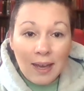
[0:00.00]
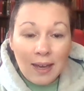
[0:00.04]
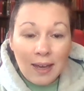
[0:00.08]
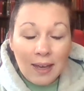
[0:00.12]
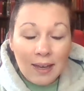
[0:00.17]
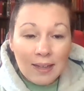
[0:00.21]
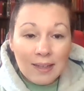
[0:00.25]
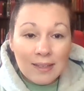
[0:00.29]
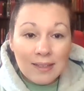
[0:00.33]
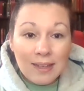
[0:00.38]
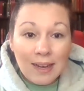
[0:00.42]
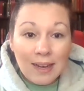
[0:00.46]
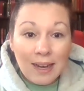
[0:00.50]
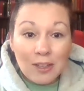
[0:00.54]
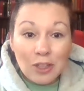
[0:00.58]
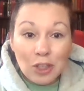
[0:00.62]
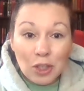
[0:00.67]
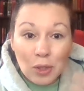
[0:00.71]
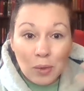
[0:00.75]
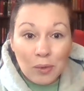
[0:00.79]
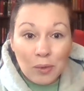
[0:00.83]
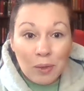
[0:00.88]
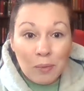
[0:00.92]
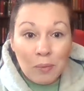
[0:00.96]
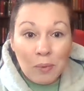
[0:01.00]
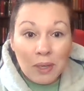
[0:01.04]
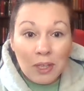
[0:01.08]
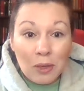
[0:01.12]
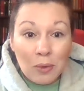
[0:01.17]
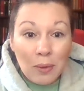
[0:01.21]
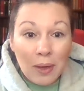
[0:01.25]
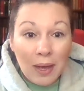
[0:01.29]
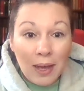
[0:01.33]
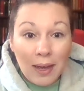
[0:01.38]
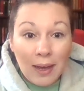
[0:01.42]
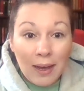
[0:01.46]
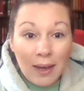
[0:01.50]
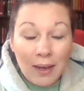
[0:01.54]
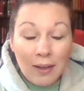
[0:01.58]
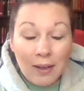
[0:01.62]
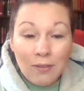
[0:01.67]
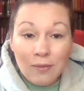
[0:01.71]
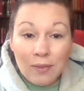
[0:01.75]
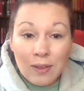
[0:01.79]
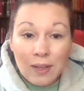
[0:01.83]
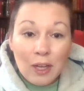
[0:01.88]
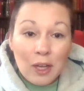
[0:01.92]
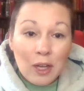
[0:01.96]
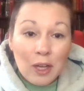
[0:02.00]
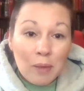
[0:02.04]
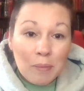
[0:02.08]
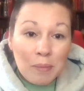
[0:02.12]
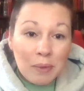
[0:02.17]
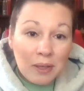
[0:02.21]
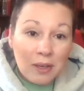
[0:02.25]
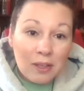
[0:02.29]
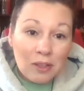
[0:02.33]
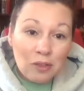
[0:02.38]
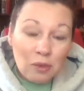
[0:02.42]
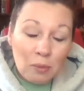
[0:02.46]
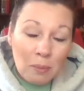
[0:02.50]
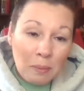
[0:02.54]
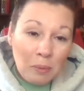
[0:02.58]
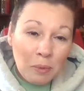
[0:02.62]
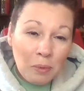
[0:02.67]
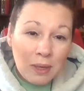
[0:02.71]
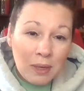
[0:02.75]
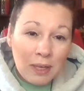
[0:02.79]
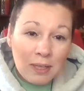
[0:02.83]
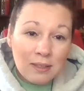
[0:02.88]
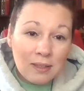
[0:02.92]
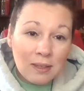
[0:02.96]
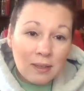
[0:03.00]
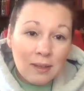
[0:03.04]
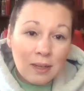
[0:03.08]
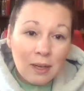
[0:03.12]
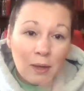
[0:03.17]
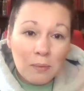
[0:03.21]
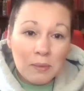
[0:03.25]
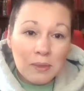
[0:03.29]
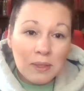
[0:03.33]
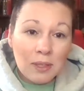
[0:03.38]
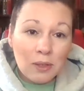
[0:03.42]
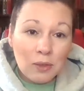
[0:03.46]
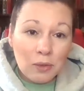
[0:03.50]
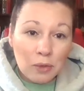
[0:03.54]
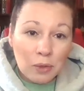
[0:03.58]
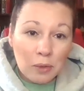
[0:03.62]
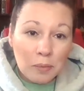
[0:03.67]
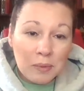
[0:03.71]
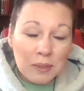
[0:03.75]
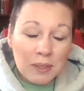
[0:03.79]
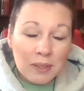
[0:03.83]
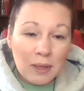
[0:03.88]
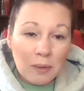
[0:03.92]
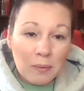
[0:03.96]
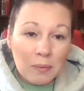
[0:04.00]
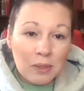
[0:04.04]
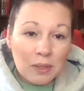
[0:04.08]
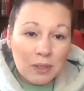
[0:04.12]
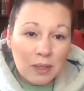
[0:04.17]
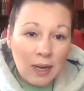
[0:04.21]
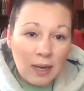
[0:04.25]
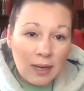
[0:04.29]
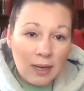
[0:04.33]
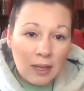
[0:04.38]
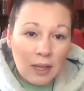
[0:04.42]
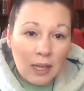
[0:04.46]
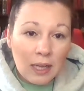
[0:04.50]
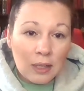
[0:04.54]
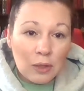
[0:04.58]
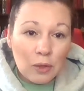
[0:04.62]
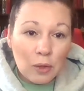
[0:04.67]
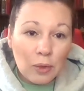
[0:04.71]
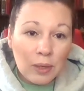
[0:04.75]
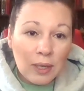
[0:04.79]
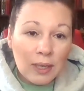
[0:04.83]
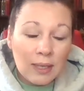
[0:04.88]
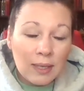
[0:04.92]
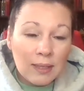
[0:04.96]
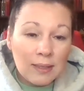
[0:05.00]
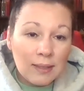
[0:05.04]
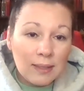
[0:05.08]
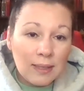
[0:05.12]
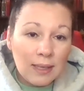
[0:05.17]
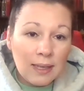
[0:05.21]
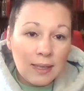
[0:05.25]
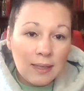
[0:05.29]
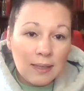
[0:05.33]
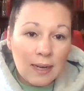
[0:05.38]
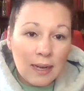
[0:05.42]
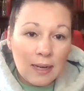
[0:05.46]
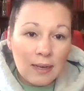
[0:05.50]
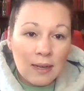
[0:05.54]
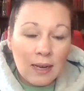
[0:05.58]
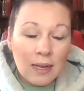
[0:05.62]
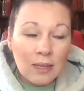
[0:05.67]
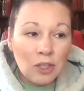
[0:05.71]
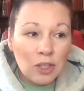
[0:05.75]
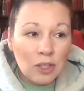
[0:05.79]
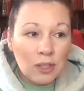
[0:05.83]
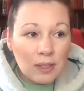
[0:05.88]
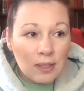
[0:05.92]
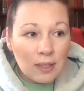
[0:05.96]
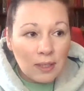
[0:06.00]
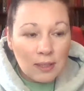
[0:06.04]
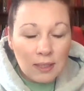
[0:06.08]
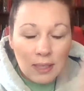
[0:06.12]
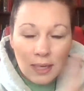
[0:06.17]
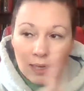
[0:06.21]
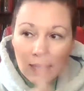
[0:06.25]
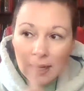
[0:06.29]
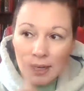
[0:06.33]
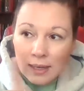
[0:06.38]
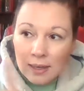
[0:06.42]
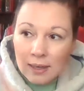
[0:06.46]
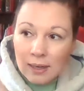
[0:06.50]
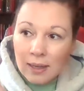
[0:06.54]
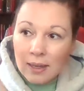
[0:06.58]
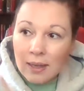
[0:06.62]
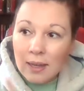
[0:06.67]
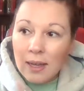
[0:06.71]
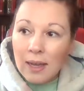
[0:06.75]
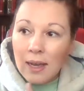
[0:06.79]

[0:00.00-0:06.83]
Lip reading: and show them what you have. Because remember when I said that I was in groups and I was kind of like looking and seeing and just taking